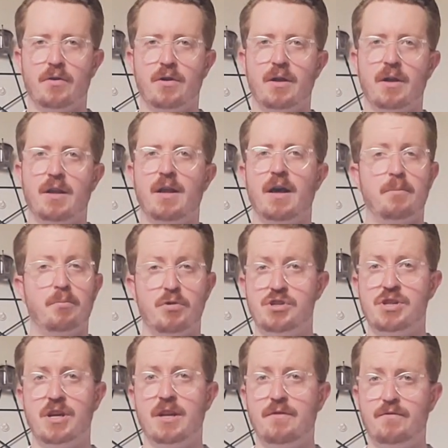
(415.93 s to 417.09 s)
and I
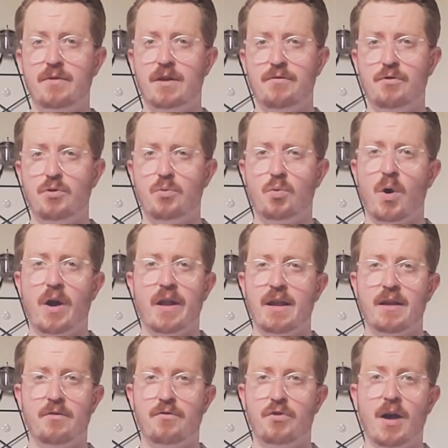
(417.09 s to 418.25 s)
appreciate if you